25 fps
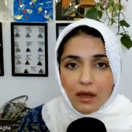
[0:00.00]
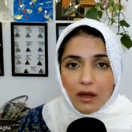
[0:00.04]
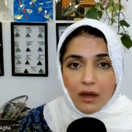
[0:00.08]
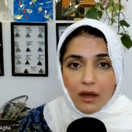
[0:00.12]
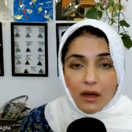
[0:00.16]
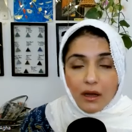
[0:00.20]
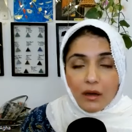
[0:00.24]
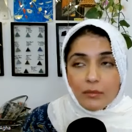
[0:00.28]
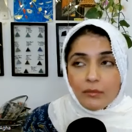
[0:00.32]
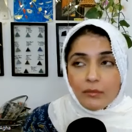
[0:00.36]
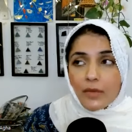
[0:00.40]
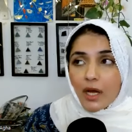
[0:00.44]

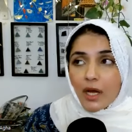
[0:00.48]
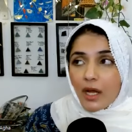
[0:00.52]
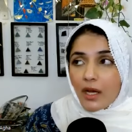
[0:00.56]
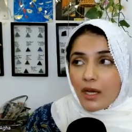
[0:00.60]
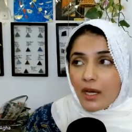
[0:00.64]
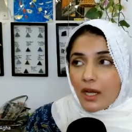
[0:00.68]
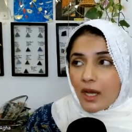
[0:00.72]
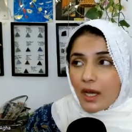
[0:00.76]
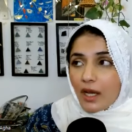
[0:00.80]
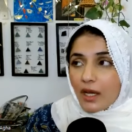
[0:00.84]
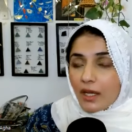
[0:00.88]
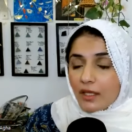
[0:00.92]
Um,
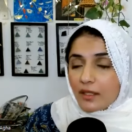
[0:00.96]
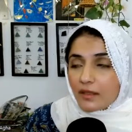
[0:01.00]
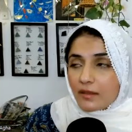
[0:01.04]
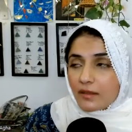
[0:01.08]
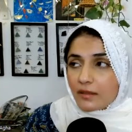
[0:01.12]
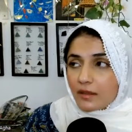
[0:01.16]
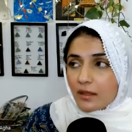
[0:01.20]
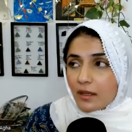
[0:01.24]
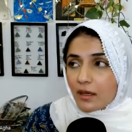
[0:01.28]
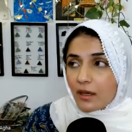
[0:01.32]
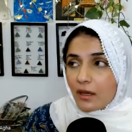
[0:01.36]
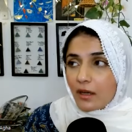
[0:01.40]
Allah is
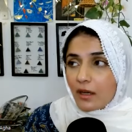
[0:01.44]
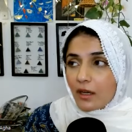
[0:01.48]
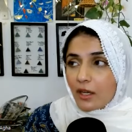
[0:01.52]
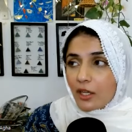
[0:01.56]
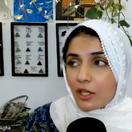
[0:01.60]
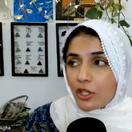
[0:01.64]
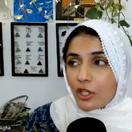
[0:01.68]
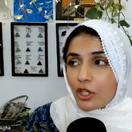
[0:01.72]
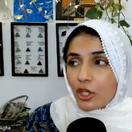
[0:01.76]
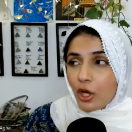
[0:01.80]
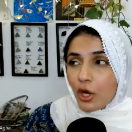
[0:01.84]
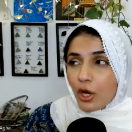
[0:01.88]

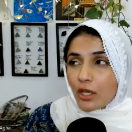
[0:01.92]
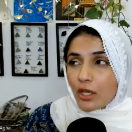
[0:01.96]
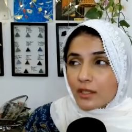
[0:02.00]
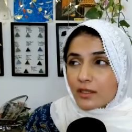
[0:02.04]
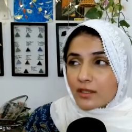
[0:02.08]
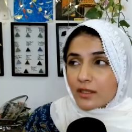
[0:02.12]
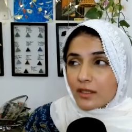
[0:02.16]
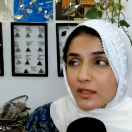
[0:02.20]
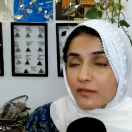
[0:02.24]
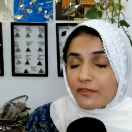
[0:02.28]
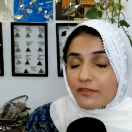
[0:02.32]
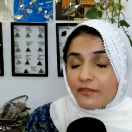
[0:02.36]
uh, not
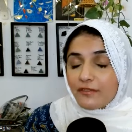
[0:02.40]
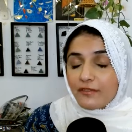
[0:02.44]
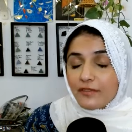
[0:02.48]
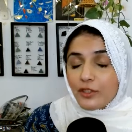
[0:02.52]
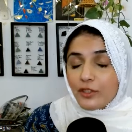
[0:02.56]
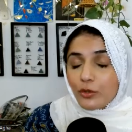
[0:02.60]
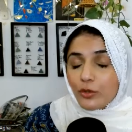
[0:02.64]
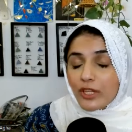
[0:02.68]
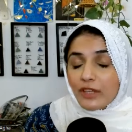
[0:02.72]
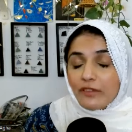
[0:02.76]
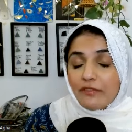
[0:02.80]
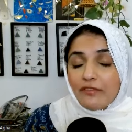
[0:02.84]

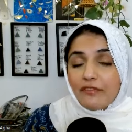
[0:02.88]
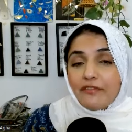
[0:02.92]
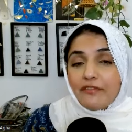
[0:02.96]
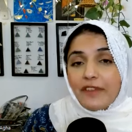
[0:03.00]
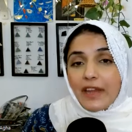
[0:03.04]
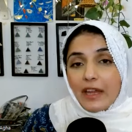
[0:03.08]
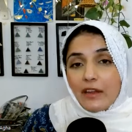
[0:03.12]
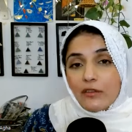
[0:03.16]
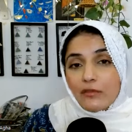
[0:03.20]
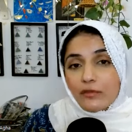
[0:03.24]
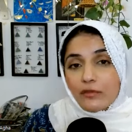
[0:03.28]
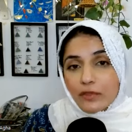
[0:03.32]
doing
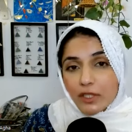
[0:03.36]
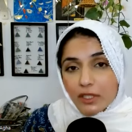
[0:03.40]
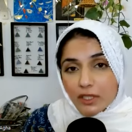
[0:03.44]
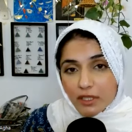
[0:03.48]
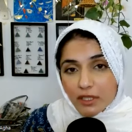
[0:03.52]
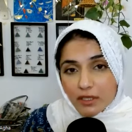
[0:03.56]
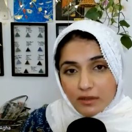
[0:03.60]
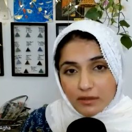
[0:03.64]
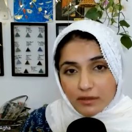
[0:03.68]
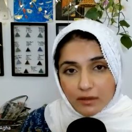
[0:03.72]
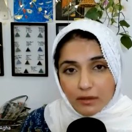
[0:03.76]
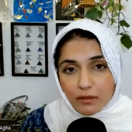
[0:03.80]

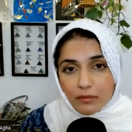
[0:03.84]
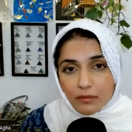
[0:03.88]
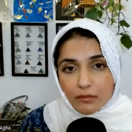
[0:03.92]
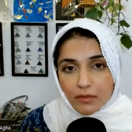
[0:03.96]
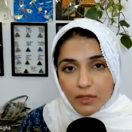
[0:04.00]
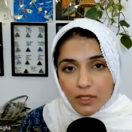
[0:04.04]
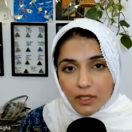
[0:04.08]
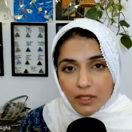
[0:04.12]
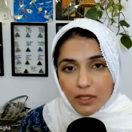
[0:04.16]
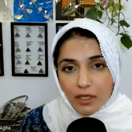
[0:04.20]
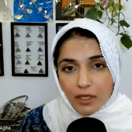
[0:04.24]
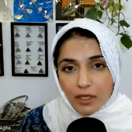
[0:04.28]
favoritism,
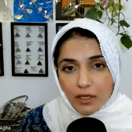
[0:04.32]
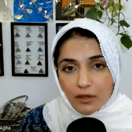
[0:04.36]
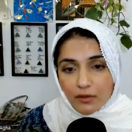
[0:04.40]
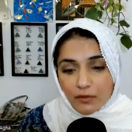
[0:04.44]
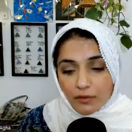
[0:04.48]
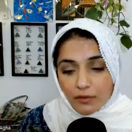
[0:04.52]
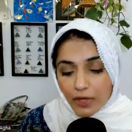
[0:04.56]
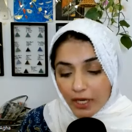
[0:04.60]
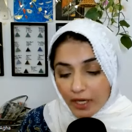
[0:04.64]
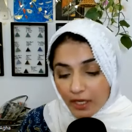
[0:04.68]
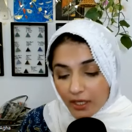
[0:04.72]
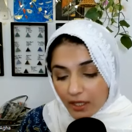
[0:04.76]

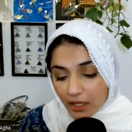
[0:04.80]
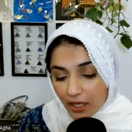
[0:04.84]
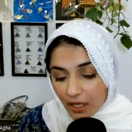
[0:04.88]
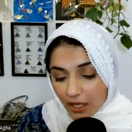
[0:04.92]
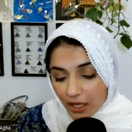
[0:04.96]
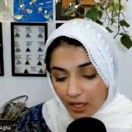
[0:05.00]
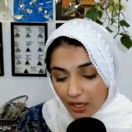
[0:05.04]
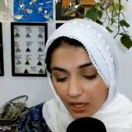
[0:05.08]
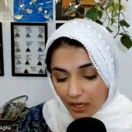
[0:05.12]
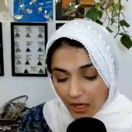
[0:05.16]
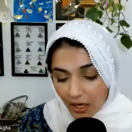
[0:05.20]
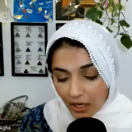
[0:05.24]
right?
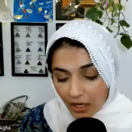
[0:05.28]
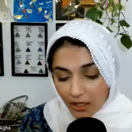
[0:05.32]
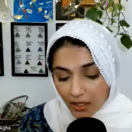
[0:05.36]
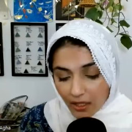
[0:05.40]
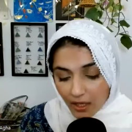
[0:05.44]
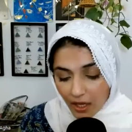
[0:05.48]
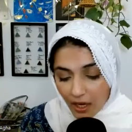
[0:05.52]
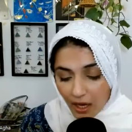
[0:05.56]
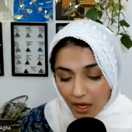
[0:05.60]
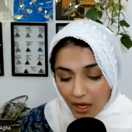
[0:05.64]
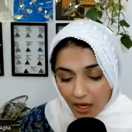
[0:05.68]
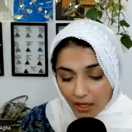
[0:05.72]

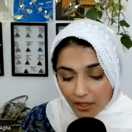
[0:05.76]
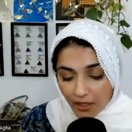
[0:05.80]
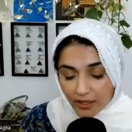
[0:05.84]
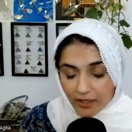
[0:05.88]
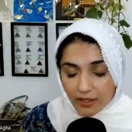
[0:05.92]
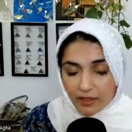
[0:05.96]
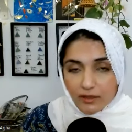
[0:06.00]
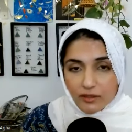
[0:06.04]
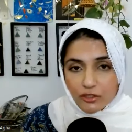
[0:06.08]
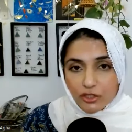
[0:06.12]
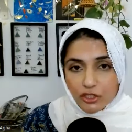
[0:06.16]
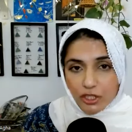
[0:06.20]
Allah
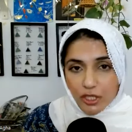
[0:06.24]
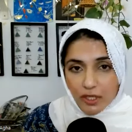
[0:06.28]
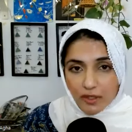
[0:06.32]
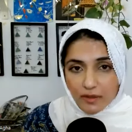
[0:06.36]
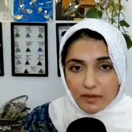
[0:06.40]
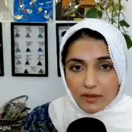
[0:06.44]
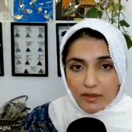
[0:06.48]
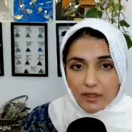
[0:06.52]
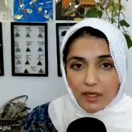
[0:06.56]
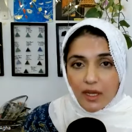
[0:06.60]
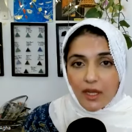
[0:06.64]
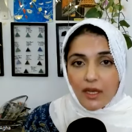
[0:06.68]
is
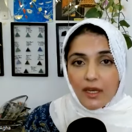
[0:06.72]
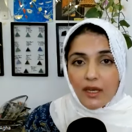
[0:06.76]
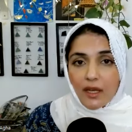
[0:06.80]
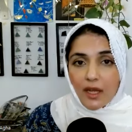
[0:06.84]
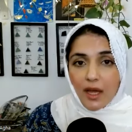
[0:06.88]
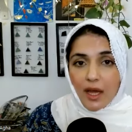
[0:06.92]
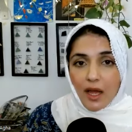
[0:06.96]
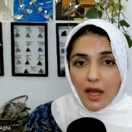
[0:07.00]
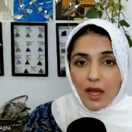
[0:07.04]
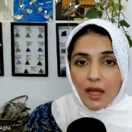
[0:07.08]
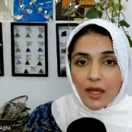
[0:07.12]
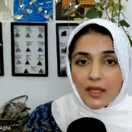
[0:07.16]
just.
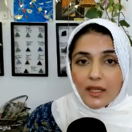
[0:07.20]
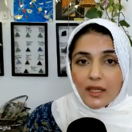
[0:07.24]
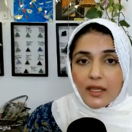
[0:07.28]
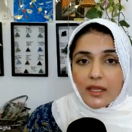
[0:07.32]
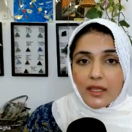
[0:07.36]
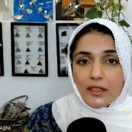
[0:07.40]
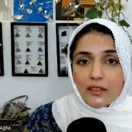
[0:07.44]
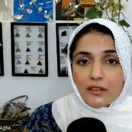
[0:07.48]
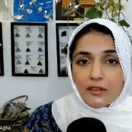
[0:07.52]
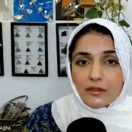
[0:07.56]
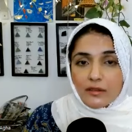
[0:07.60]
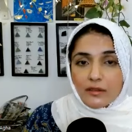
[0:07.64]
Allah
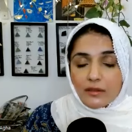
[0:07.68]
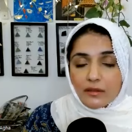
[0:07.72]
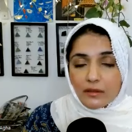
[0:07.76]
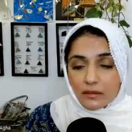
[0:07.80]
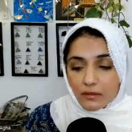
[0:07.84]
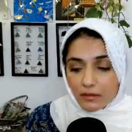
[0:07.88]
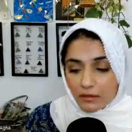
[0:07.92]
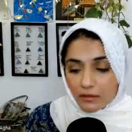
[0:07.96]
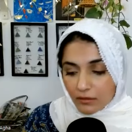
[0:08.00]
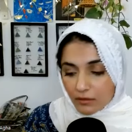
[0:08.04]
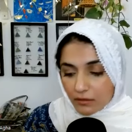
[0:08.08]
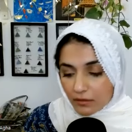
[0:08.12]
is
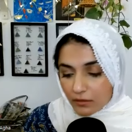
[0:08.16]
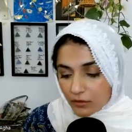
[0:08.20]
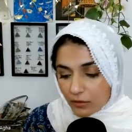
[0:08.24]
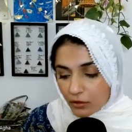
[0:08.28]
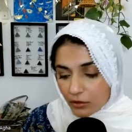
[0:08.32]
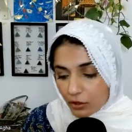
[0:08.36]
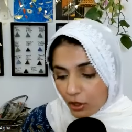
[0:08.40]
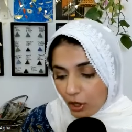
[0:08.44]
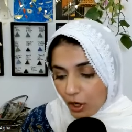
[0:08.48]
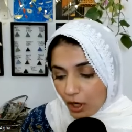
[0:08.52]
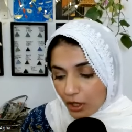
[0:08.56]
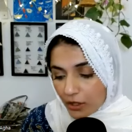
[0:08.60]

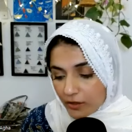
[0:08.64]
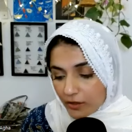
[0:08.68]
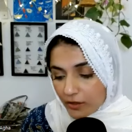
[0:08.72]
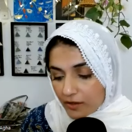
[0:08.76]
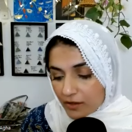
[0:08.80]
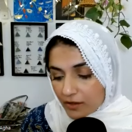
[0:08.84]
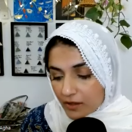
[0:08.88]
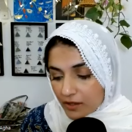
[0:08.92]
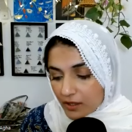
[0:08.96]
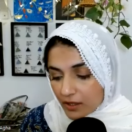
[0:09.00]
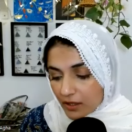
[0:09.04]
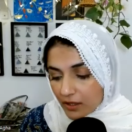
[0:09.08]

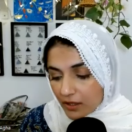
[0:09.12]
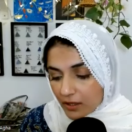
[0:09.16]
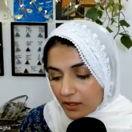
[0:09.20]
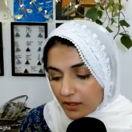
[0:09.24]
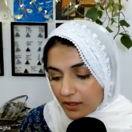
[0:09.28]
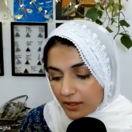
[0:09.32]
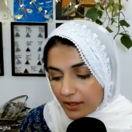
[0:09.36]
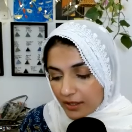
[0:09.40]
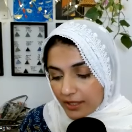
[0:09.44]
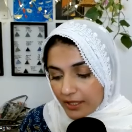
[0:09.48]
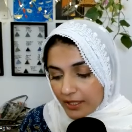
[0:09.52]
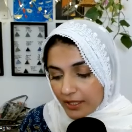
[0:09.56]

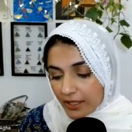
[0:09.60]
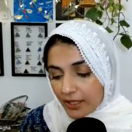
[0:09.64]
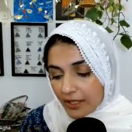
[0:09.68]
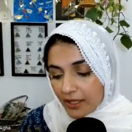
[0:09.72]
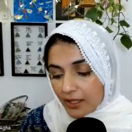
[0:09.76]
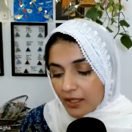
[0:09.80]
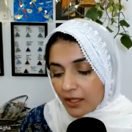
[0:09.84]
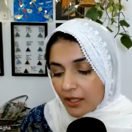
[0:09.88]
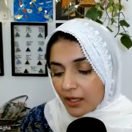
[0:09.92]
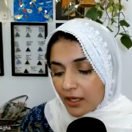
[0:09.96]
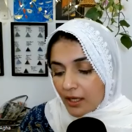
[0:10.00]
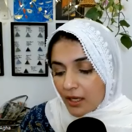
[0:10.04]

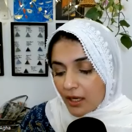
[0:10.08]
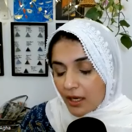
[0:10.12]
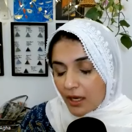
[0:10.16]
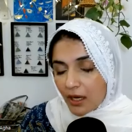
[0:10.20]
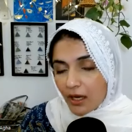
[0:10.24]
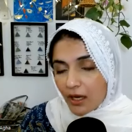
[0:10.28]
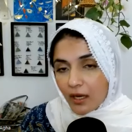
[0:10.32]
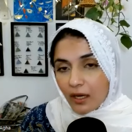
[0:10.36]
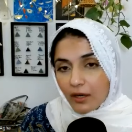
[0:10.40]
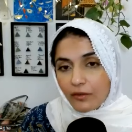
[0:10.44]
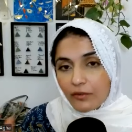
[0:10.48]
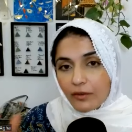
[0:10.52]
constantly
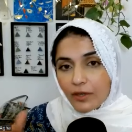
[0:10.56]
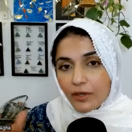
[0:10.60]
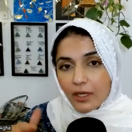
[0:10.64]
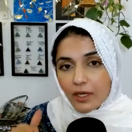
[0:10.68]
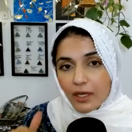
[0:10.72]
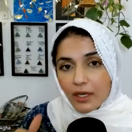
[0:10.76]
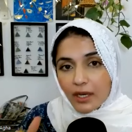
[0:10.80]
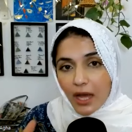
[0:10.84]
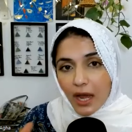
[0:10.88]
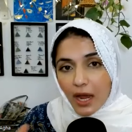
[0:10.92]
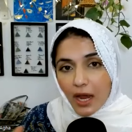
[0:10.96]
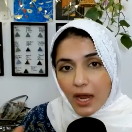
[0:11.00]
a
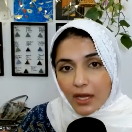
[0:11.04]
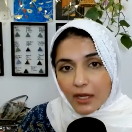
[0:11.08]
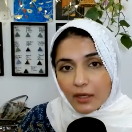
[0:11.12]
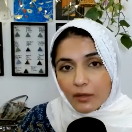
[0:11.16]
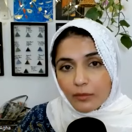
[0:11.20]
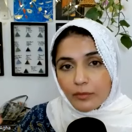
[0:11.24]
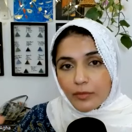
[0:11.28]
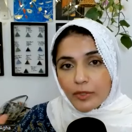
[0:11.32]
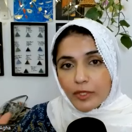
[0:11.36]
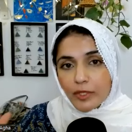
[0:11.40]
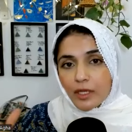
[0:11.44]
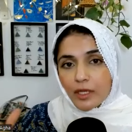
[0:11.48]

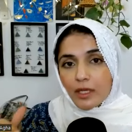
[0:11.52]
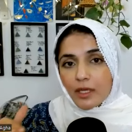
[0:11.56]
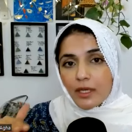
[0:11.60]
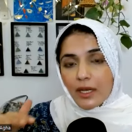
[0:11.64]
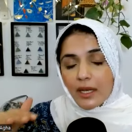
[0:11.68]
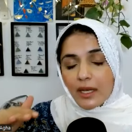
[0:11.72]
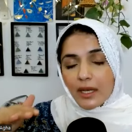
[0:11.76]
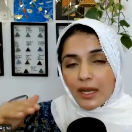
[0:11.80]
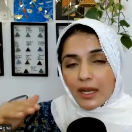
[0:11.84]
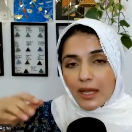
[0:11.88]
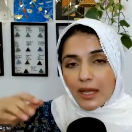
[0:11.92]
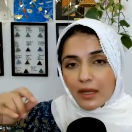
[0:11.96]

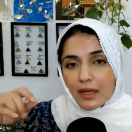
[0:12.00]
reliable